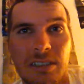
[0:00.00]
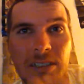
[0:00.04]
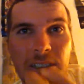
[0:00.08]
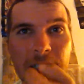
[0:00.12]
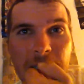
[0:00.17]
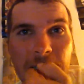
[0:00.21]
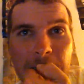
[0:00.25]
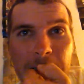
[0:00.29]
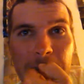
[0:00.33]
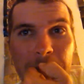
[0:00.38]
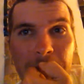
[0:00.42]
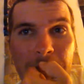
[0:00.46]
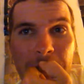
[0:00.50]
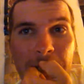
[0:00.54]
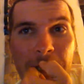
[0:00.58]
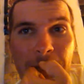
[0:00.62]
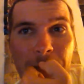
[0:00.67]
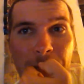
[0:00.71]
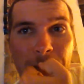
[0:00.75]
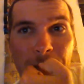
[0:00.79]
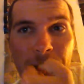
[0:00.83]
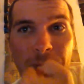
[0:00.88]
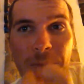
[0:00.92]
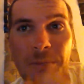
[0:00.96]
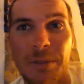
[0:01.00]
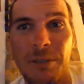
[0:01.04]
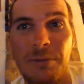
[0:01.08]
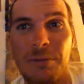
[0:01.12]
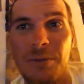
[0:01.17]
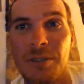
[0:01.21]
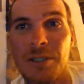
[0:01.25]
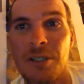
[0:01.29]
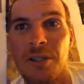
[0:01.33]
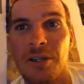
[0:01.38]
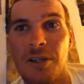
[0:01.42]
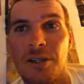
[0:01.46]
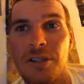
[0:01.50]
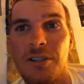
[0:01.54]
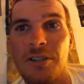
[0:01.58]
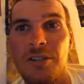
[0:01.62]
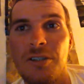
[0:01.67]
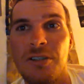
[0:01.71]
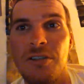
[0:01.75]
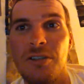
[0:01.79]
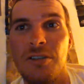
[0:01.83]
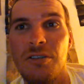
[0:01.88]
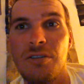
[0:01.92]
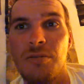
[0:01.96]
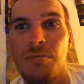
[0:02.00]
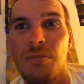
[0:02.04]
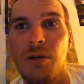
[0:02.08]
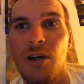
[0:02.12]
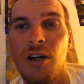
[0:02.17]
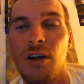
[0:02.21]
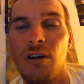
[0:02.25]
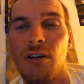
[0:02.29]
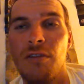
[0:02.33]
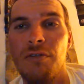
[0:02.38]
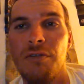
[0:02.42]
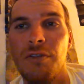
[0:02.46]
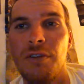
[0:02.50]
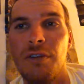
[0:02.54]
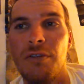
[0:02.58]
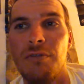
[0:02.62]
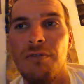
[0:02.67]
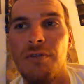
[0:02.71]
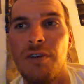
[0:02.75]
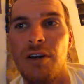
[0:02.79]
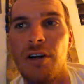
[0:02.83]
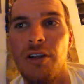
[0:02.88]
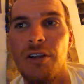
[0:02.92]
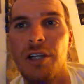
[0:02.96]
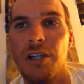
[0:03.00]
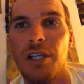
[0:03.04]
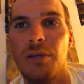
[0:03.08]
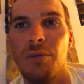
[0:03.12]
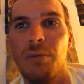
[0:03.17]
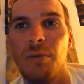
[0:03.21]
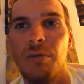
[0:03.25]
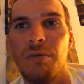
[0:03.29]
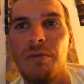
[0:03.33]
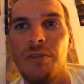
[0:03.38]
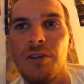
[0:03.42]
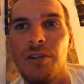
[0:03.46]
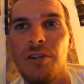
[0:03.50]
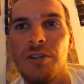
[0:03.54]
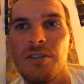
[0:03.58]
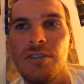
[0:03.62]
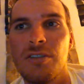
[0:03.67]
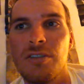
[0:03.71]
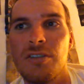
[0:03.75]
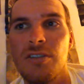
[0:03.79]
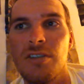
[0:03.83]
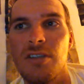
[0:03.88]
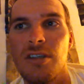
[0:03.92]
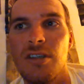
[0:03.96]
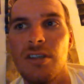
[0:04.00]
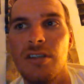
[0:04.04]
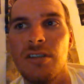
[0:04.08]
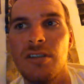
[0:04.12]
I will be returning to you tomorrow for the Falling in Reverse